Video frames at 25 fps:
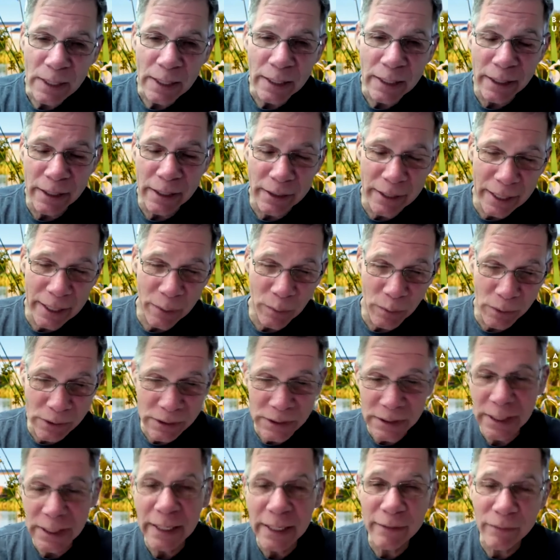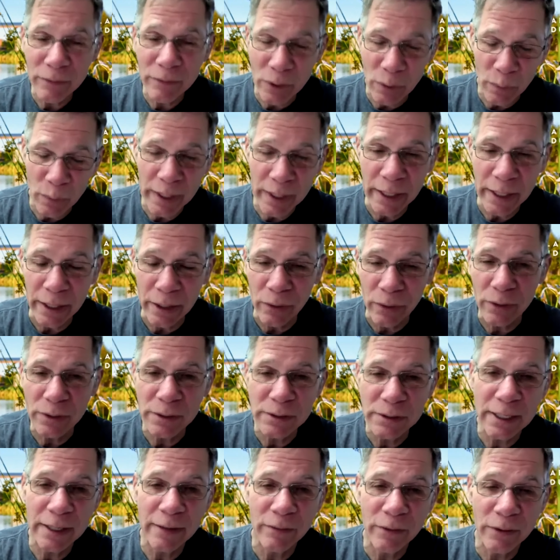and they will save the wing or
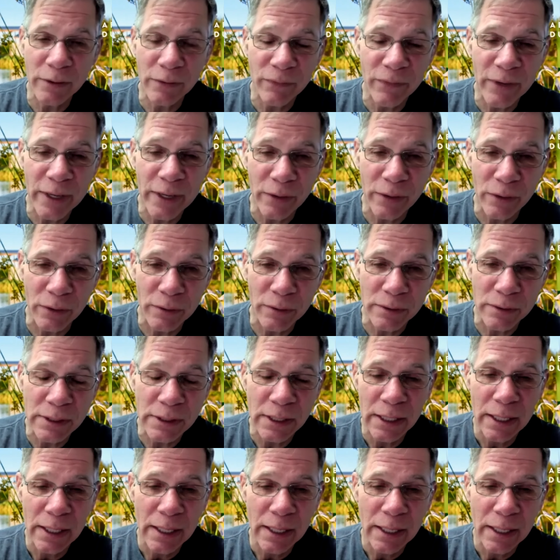save the feathers